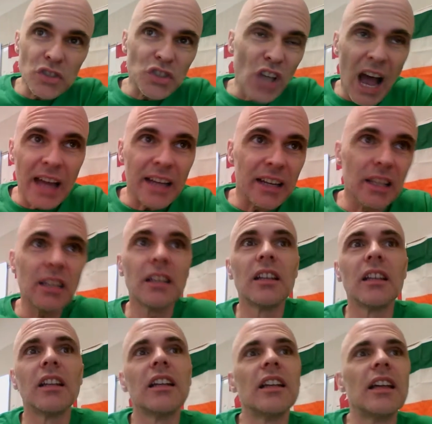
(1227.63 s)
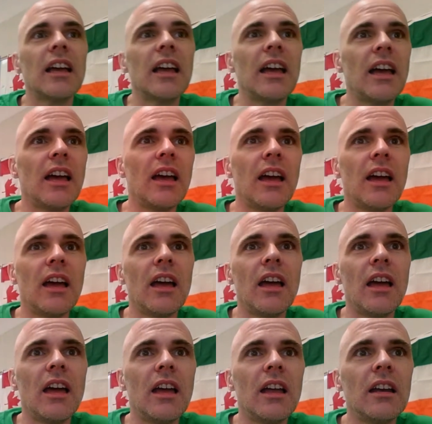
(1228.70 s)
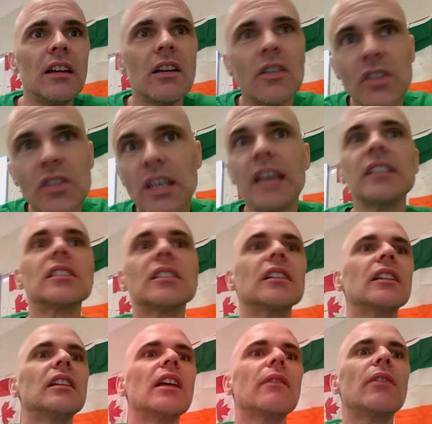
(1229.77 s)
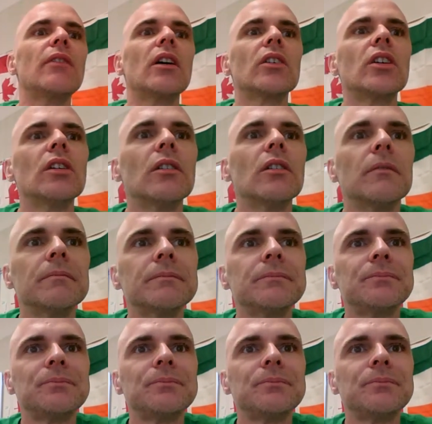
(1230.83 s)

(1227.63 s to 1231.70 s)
society. And here's a case study of the FLQ.